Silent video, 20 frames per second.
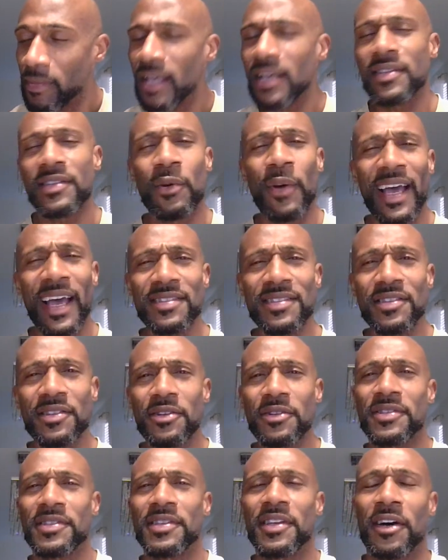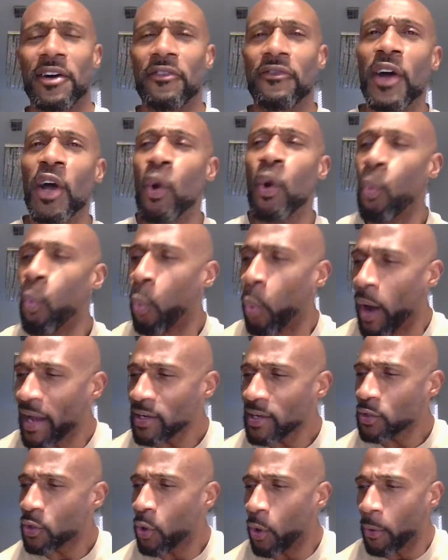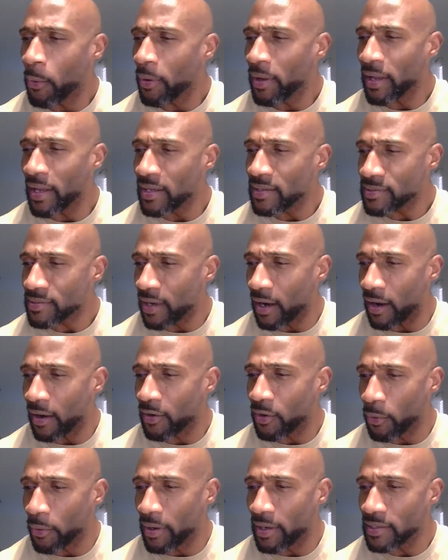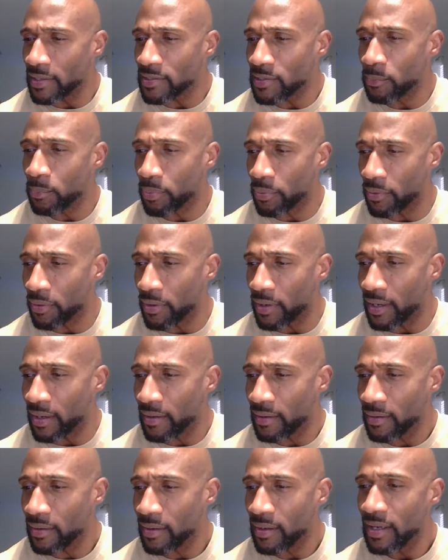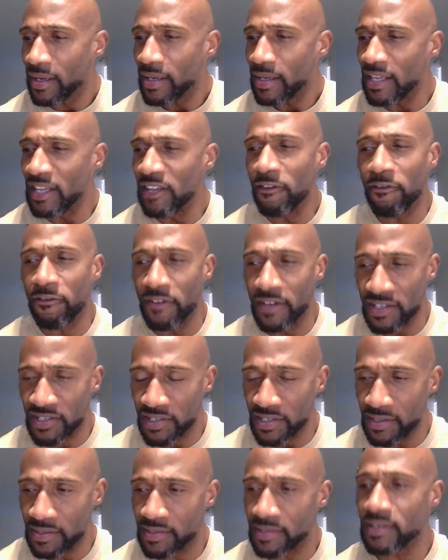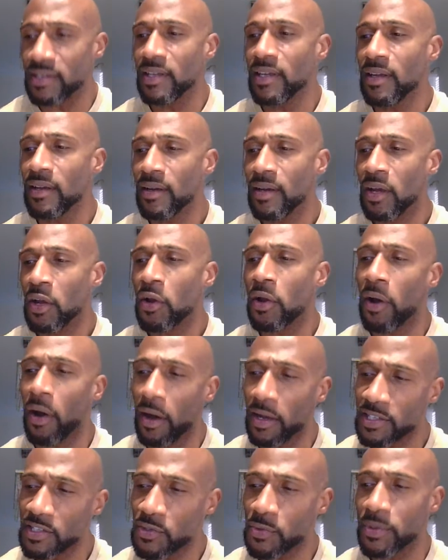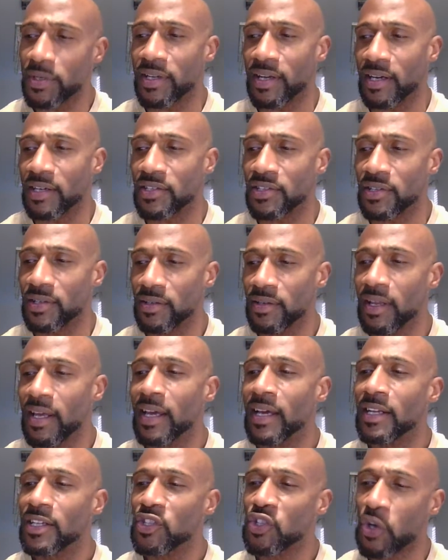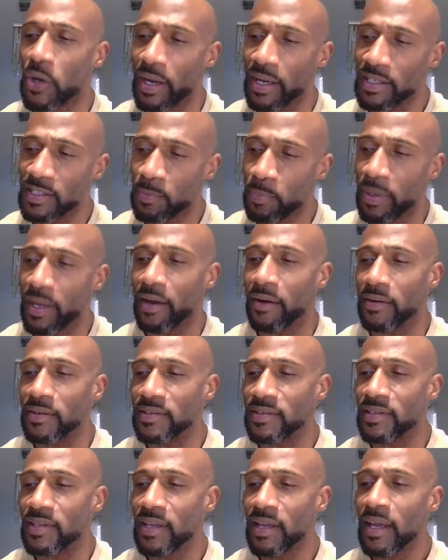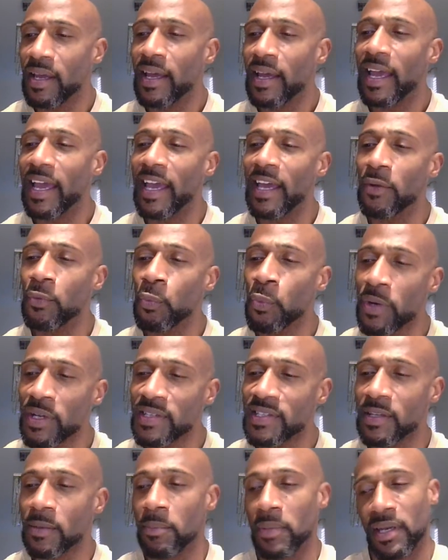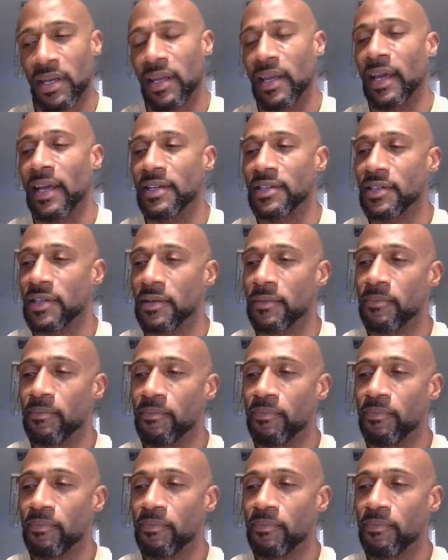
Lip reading: So ask yourself, what coins are going to bring efficiency, cost reduction, transparency, and risk mitigation?